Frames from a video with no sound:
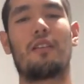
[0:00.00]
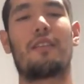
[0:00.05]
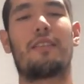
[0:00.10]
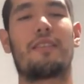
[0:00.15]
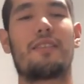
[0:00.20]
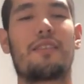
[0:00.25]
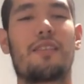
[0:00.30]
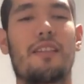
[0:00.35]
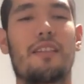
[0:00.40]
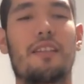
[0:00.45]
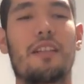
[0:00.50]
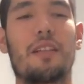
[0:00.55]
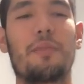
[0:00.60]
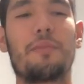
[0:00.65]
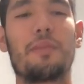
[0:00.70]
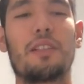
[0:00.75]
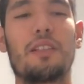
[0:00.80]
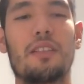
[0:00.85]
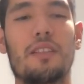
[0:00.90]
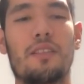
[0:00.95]
This
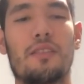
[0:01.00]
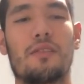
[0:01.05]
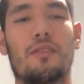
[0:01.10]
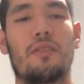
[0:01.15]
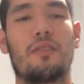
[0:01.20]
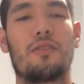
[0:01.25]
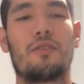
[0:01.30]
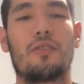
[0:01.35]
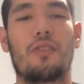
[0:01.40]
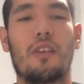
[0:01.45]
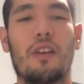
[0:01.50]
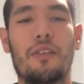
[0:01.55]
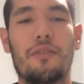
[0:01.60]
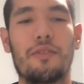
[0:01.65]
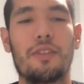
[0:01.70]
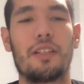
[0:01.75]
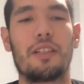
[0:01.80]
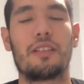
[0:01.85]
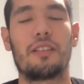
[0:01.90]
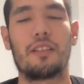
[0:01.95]
agreement is also
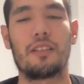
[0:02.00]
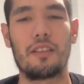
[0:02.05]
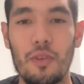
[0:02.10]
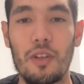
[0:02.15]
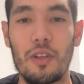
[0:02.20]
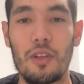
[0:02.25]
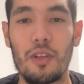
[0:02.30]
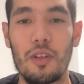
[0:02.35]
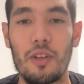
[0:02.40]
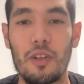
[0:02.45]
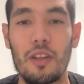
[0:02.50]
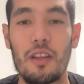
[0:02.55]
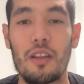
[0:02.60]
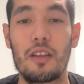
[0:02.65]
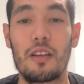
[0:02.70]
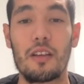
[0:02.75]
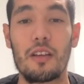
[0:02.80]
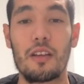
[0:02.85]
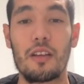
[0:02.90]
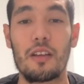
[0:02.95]
affecting the
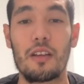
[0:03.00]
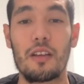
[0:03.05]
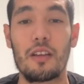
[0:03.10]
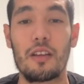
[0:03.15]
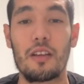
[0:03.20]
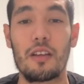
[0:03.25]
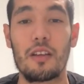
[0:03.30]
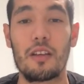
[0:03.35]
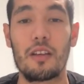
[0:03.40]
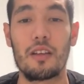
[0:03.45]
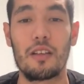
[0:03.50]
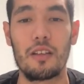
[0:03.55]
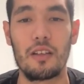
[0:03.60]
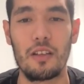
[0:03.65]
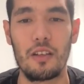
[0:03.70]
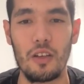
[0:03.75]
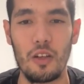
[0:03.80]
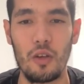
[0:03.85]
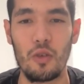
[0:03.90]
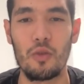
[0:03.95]
environment with a
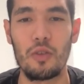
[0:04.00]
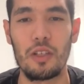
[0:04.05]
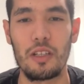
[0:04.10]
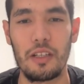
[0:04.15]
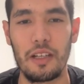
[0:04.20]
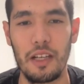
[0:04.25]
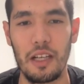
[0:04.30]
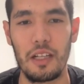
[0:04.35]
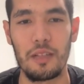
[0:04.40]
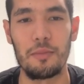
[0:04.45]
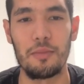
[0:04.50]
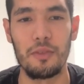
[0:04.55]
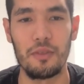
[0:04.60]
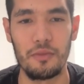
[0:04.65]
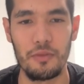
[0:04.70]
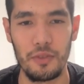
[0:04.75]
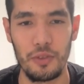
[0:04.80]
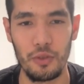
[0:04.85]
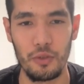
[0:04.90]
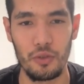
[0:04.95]
lower
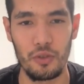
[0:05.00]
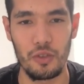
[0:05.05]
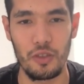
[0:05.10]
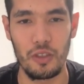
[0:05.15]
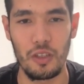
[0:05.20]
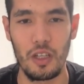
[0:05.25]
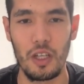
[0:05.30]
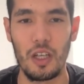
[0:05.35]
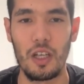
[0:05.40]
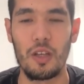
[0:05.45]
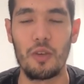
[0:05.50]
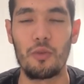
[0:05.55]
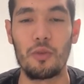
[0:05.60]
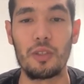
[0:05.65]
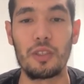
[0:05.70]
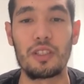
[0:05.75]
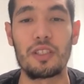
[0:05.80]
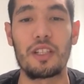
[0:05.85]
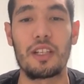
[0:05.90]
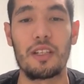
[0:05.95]
carbon future,
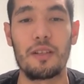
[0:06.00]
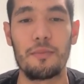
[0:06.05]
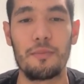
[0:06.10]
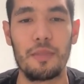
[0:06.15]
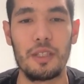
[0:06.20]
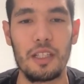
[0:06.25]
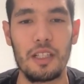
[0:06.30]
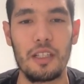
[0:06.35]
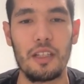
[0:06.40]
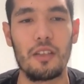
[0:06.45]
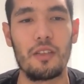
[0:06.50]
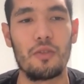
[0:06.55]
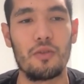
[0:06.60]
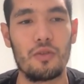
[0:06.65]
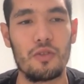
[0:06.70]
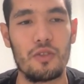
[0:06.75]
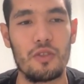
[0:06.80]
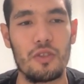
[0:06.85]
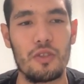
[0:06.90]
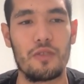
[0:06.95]
which can be a
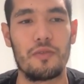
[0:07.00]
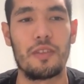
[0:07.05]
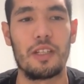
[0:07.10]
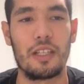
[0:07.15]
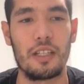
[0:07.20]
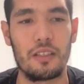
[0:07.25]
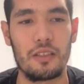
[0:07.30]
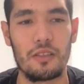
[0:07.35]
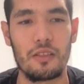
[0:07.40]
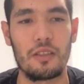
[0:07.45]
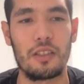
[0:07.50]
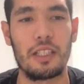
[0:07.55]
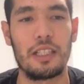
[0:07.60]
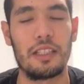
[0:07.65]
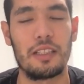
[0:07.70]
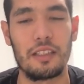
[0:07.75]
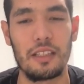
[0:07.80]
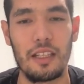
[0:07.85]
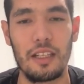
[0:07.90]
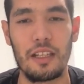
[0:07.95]
huge factor
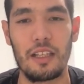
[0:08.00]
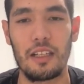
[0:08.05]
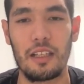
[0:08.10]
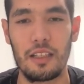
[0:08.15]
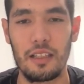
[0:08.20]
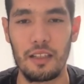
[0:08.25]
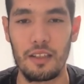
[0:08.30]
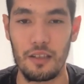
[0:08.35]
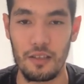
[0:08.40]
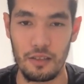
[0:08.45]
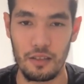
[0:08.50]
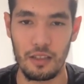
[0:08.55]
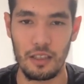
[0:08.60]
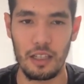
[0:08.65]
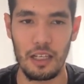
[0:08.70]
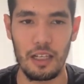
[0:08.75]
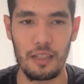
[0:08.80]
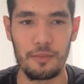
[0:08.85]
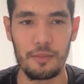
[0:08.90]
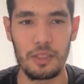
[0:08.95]
in tackling the
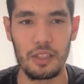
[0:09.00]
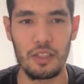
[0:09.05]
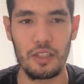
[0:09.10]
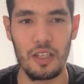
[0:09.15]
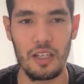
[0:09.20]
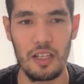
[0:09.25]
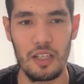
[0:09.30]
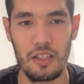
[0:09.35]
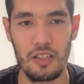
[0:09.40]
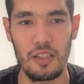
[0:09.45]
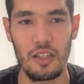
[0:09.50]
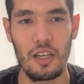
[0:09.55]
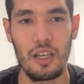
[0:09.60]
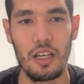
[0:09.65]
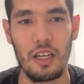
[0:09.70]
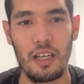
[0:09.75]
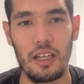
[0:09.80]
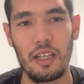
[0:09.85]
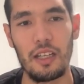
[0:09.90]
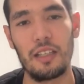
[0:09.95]
climate change
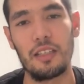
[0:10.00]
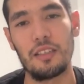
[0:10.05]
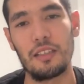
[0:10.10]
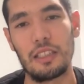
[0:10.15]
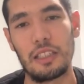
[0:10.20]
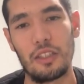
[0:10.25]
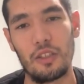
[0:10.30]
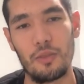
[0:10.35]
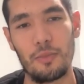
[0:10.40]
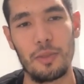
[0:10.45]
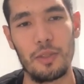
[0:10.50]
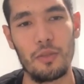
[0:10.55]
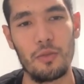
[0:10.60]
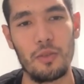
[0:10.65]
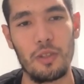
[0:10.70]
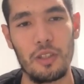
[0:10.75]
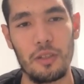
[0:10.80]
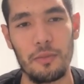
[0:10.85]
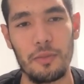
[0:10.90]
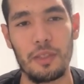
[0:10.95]
and global
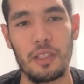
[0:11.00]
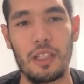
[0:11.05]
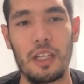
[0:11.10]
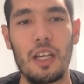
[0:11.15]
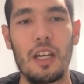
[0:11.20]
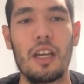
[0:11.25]
warming.